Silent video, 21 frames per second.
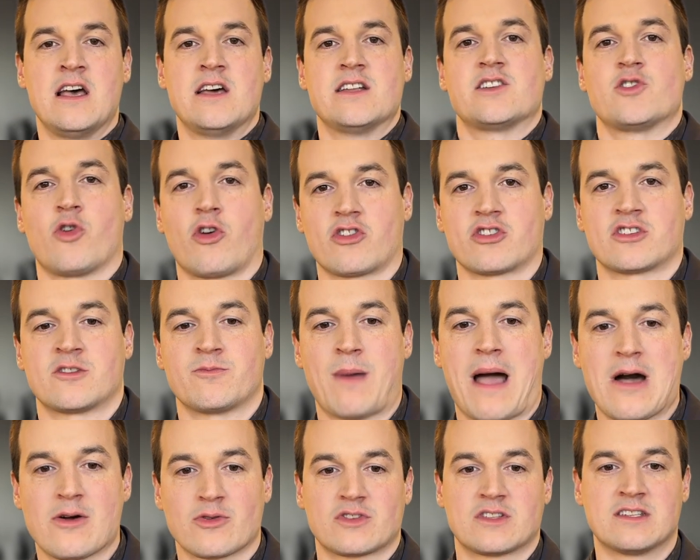to our
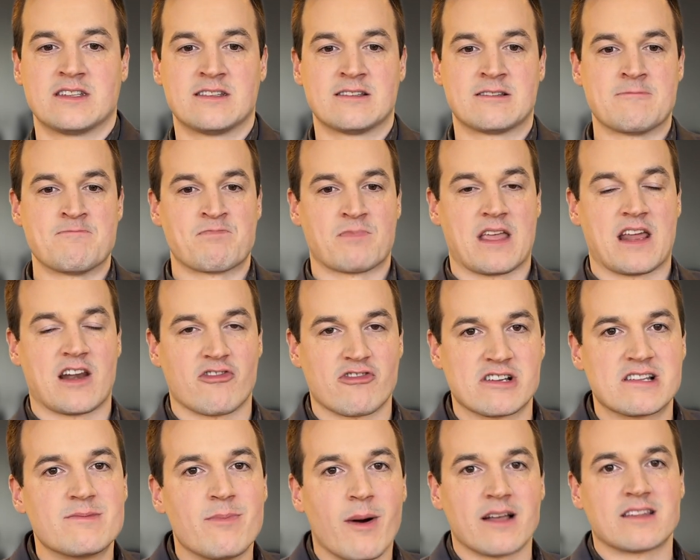spouses and our
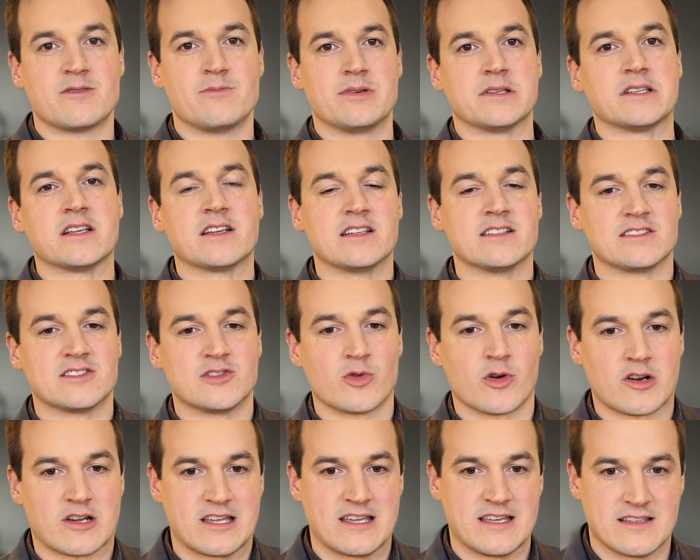responsibilities to
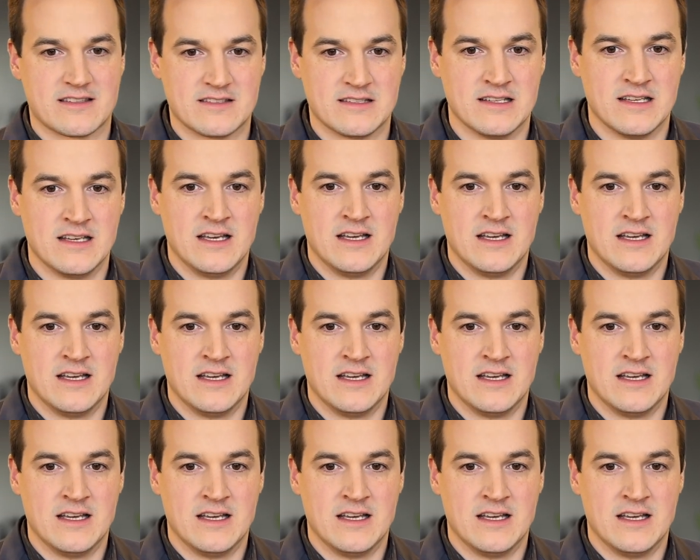our kids